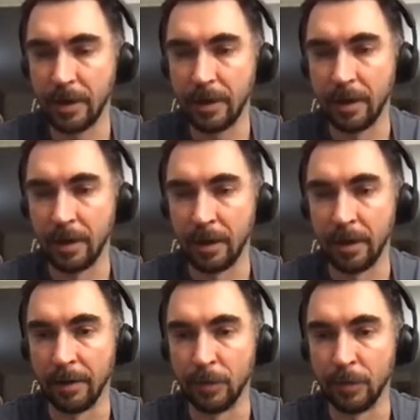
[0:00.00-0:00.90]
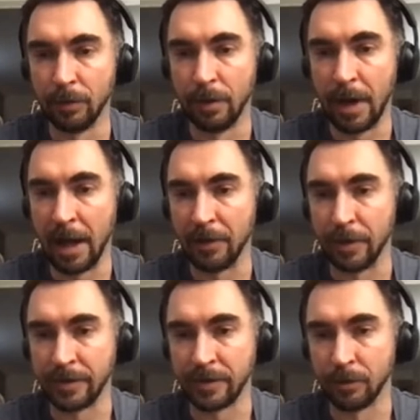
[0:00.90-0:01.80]
the
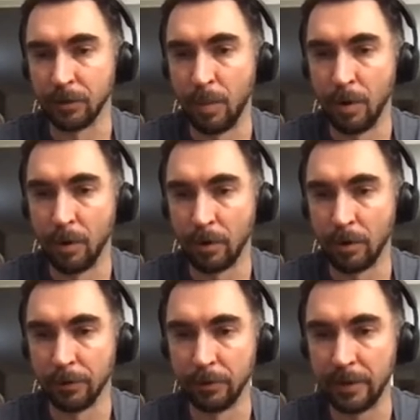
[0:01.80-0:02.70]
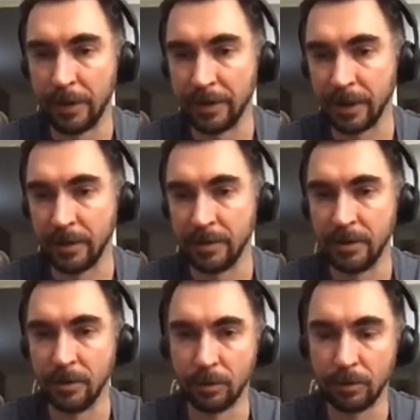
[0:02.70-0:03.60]
address or the blog or the TXID
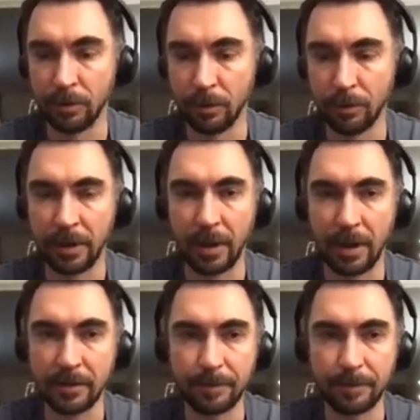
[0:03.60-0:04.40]
you're looking at.